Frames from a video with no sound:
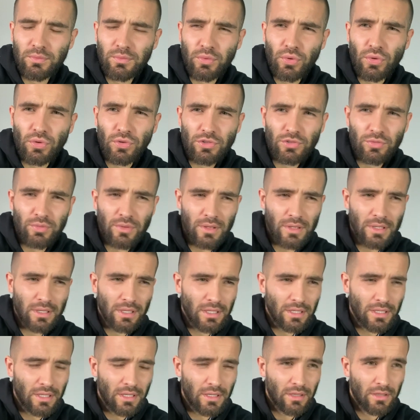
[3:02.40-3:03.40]
ward with
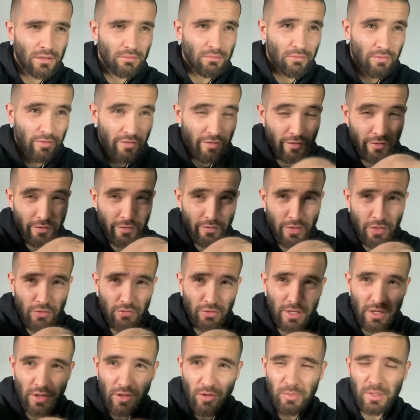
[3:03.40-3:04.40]
like
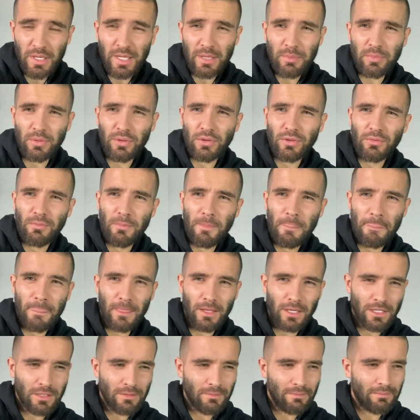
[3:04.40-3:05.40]
3 other people,
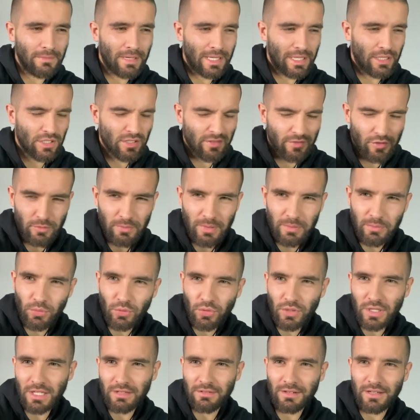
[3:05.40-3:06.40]
and there's a few people
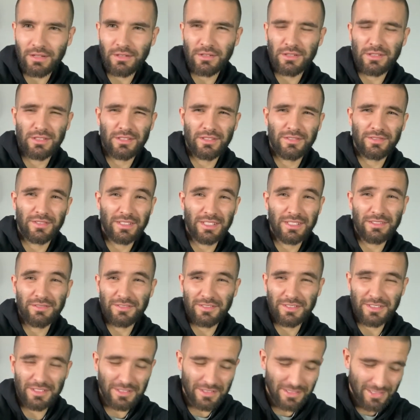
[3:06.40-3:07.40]
walking around and stuff. I didn't
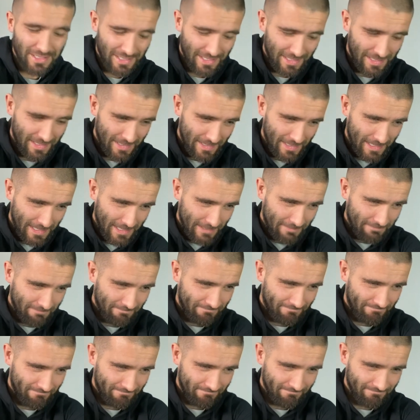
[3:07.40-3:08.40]
feel
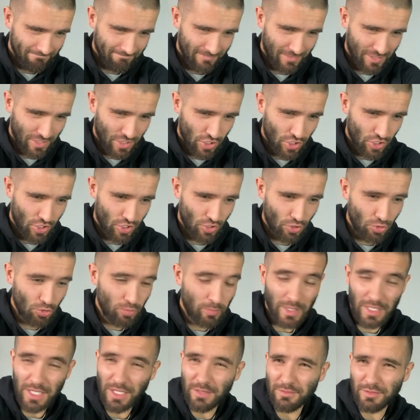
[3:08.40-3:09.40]

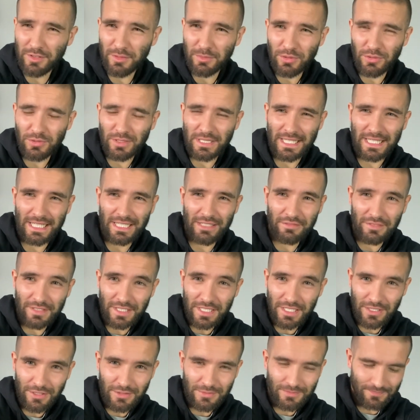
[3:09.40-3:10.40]
super comfortable taking a
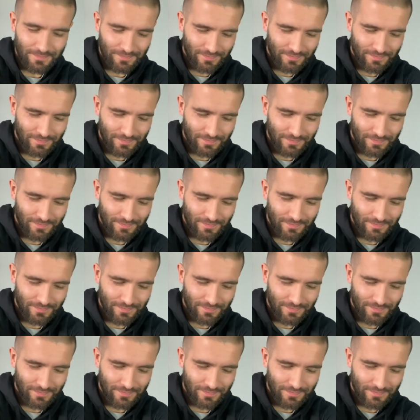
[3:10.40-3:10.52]
video